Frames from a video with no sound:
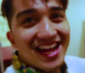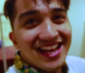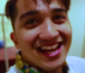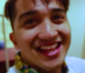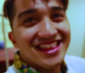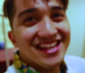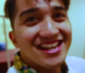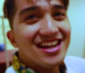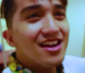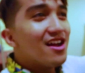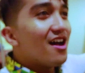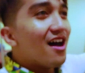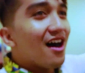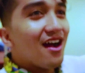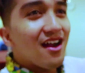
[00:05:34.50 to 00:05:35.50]
another,
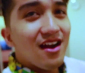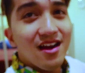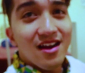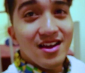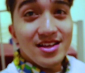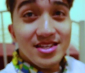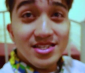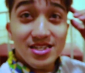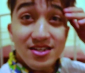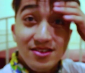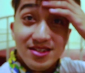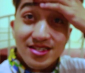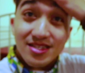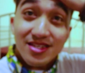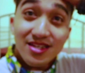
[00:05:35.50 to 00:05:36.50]
or
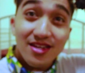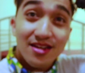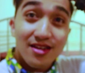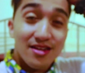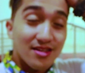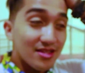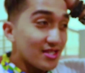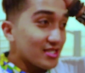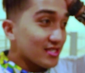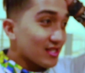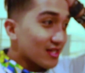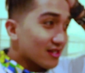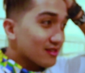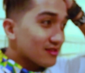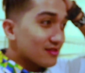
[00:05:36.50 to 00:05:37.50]
seriously, uh, this is
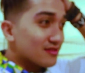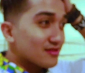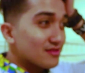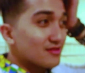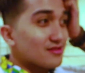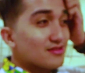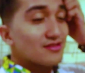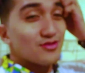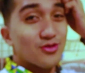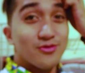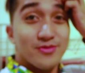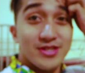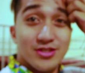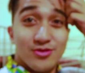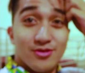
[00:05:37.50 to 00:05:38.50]
like a
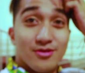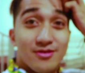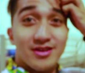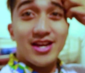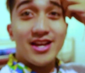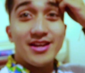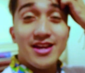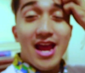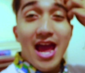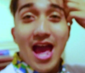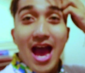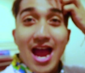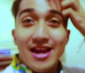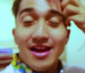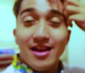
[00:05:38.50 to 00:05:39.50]
dormitory, and
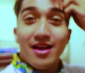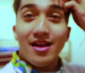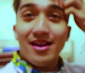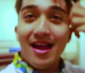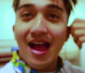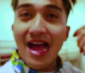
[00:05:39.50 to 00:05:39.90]
and I, I